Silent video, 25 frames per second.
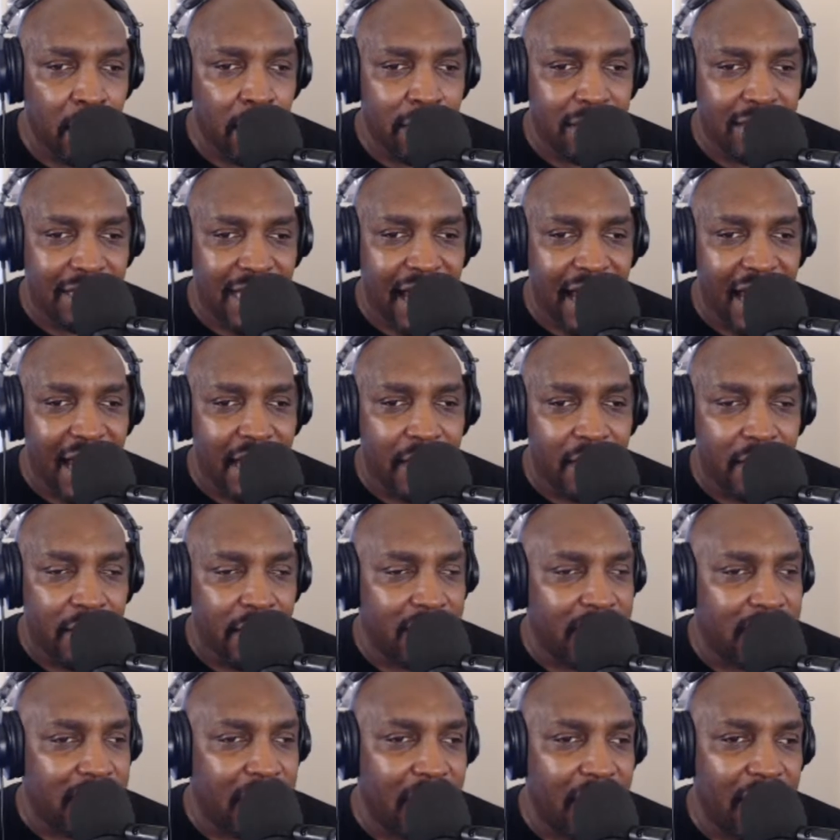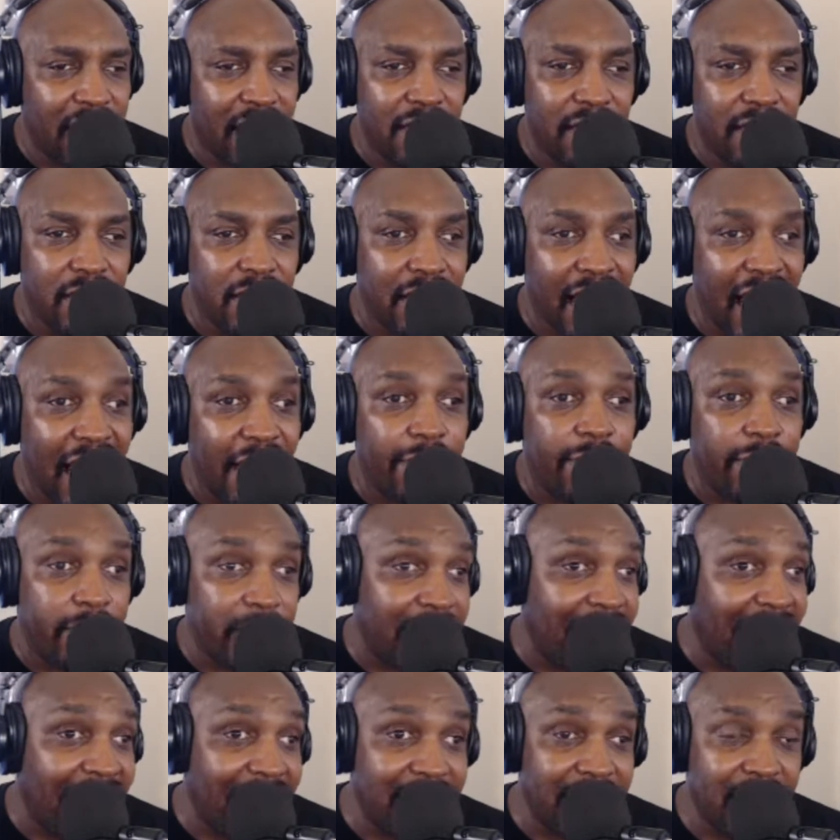Todd said, hey, look, I
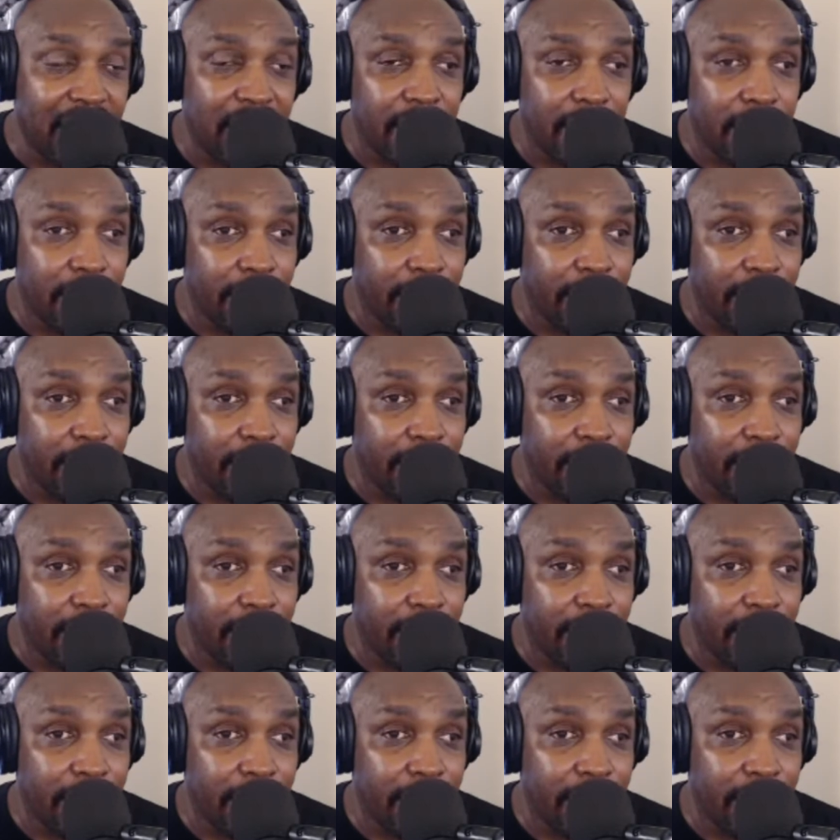forgot to hit